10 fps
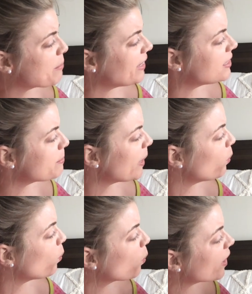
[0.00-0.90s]
spent
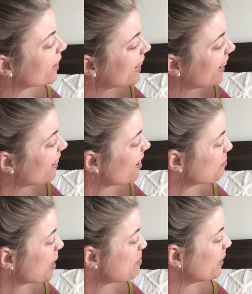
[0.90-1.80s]
working on my
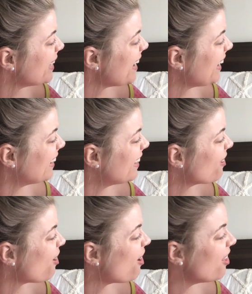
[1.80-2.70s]
plane and
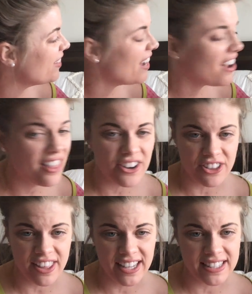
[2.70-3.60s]
all the other
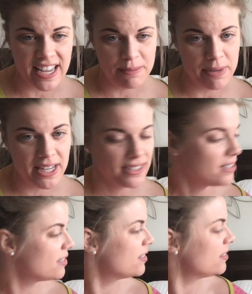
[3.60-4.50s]
things I'd
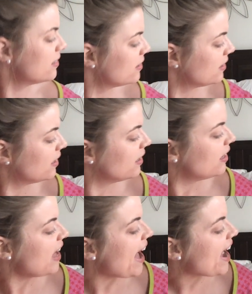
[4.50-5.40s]
missed.
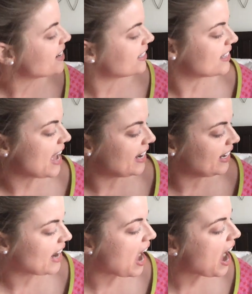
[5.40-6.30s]
I decided
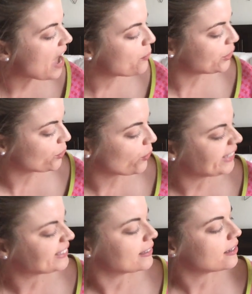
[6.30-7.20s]
I was going to
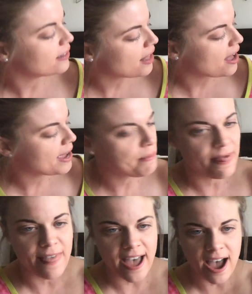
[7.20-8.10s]
climb
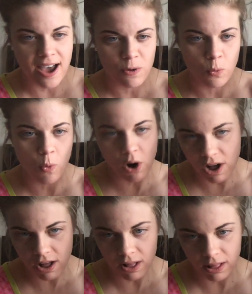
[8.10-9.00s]
that
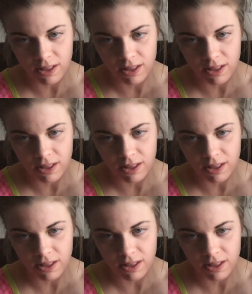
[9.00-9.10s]
wall.